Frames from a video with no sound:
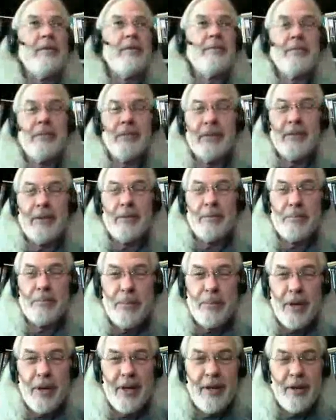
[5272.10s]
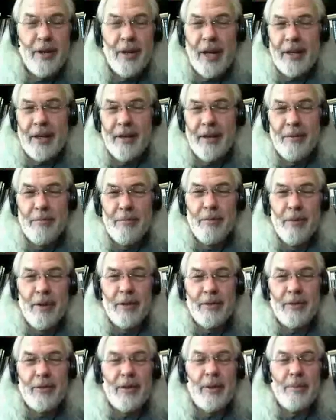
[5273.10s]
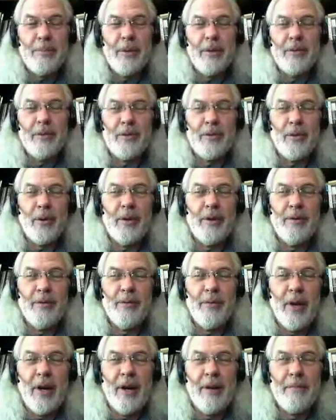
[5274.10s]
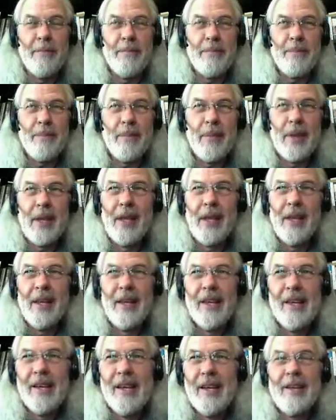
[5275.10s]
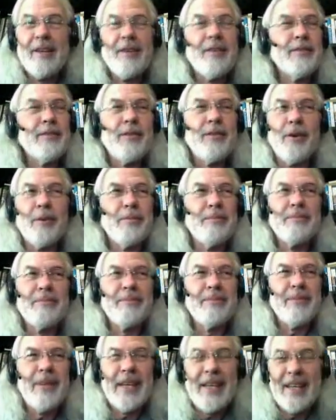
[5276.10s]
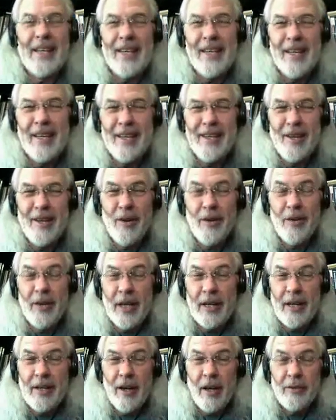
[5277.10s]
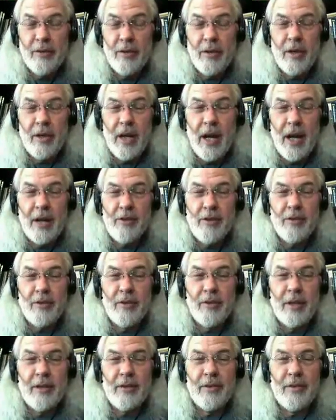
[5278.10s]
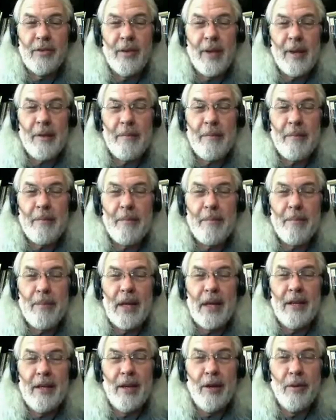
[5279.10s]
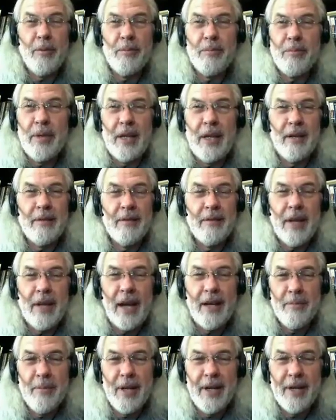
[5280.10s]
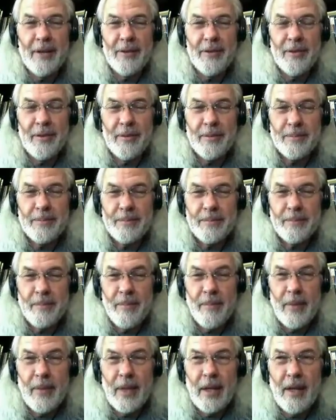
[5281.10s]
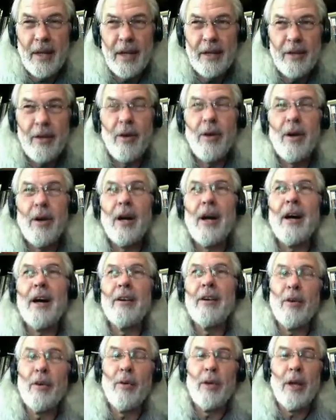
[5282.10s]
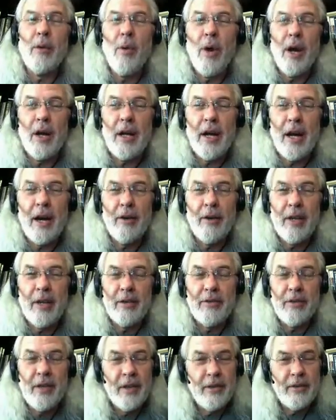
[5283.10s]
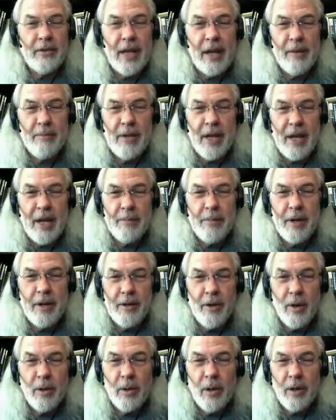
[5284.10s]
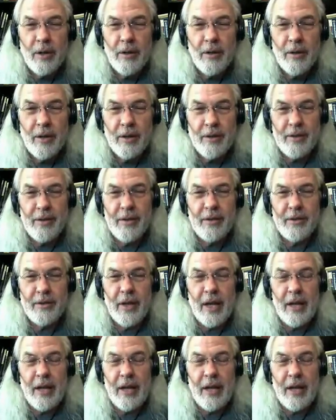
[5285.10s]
but just put into like a real simple sort of so they can alter their consciousness in 90 minutes and go, when they walk out, they see the same day, but it no longer looks the